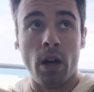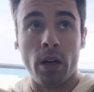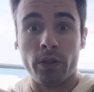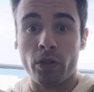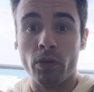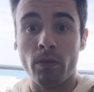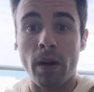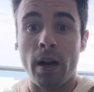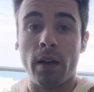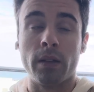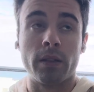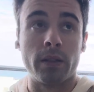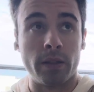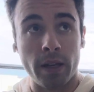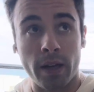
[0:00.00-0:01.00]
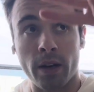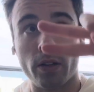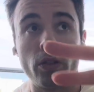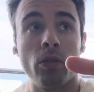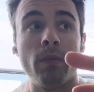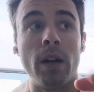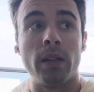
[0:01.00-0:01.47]
2 miles there,
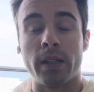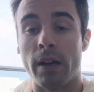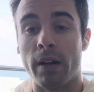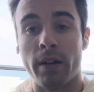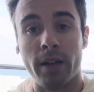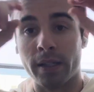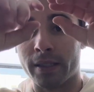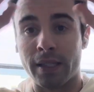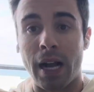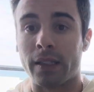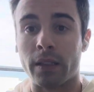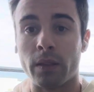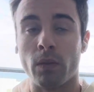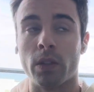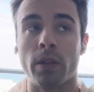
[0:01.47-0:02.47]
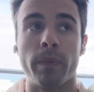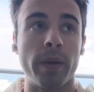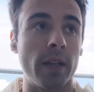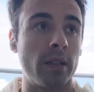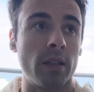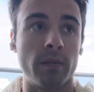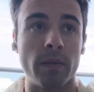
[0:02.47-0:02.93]
2 miles there, and exactly what the
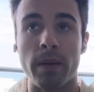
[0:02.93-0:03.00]
pace is.